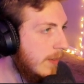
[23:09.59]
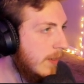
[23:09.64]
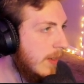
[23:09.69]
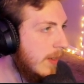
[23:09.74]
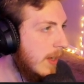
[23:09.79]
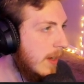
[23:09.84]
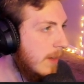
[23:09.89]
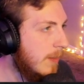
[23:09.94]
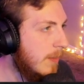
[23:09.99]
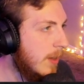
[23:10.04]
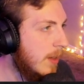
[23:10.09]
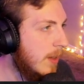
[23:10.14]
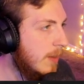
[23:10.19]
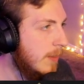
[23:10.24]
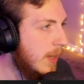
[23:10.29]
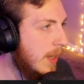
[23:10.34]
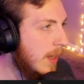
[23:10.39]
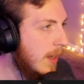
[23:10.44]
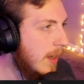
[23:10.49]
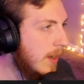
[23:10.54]
that can all be
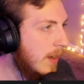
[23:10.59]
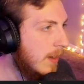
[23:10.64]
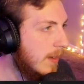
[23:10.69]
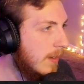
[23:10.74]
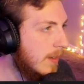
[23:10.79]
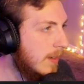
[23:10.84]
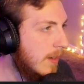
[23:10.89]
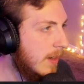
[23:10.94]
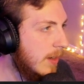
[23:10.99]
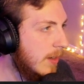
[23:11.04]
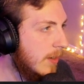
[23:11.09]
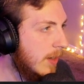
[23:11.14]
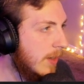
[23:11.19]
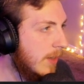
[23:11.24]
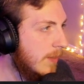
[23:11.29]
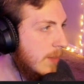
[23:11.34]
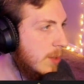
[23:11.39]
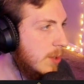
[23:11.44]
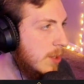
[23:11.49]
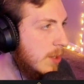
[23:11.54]
ingots, I don't give a
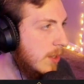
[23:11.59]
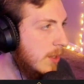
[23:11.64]
shit.